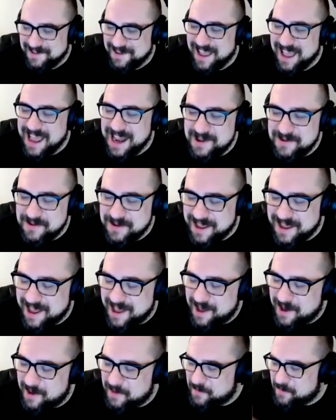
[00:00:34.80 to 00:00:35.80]

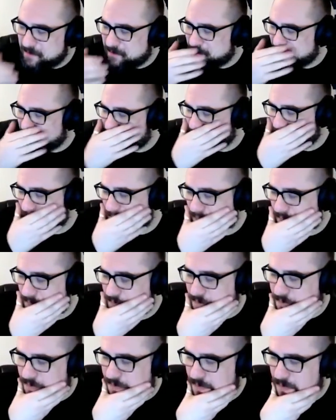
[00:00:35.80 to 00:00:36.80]
Anyway,
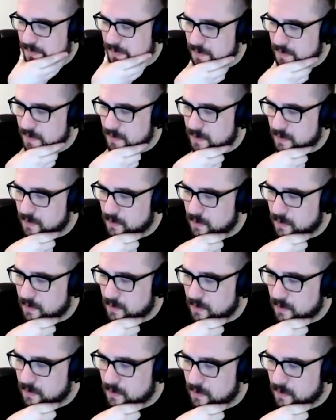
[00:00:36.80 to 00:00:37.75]
one of my